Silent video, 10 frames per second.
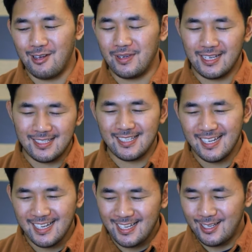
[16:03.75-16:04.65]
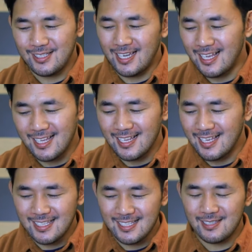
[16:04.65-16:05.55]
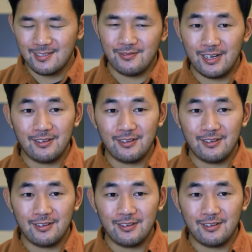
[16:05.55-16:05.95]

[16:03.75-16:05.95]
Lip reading: because you say that this is